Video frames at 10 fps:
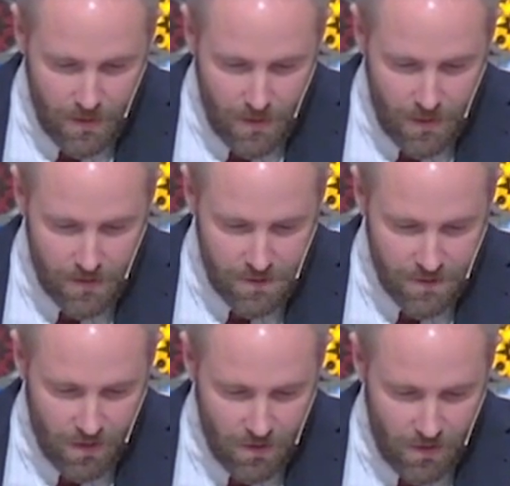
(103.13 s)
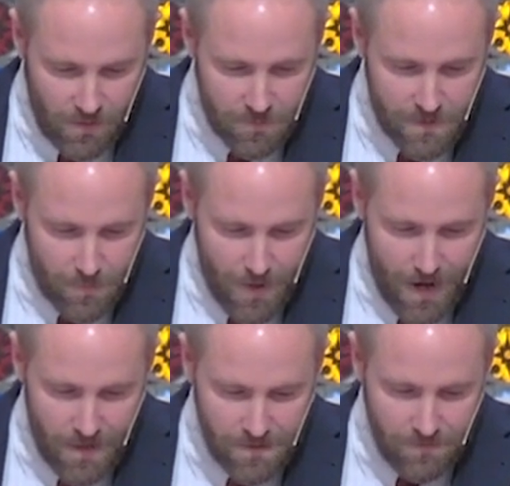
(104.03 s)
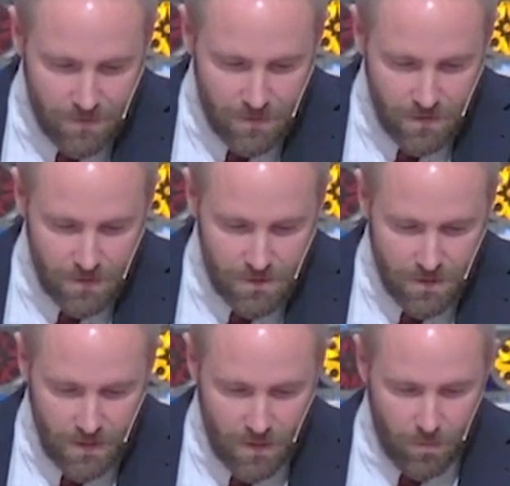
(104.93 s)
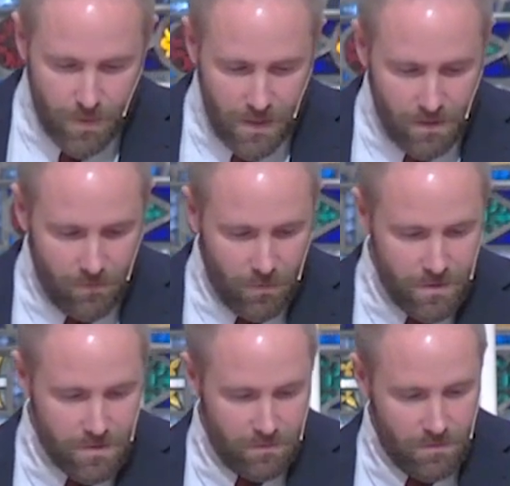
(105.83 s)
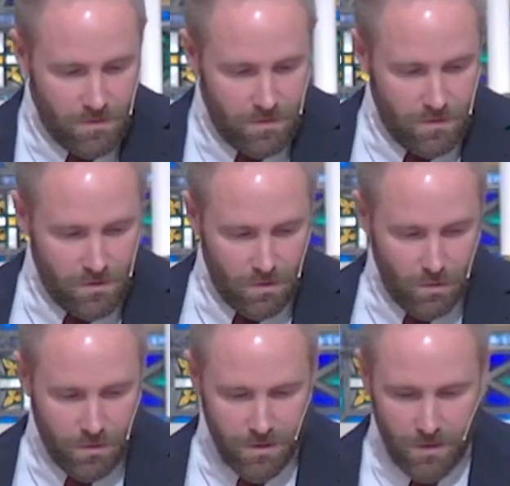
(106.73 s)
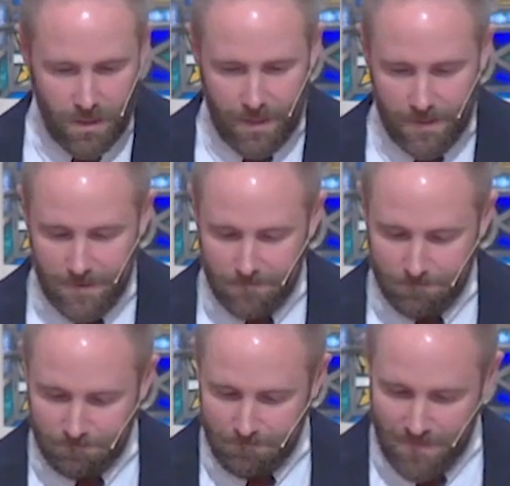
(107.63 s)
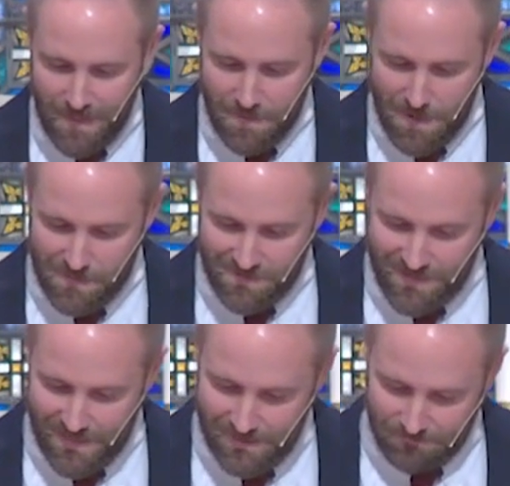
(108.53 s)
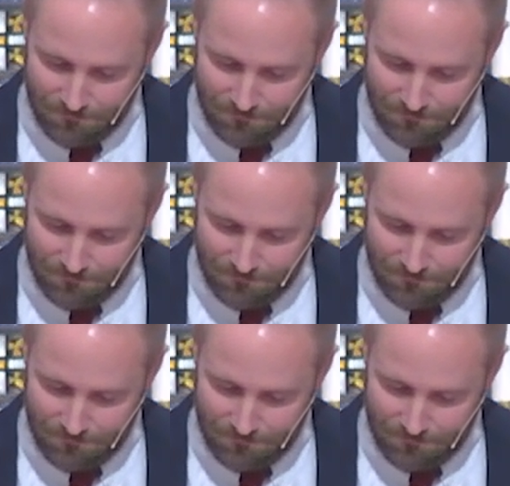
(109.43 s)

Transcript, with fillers: and this shall come to pass if you diligently obey the voice of the Lord your God you may be seated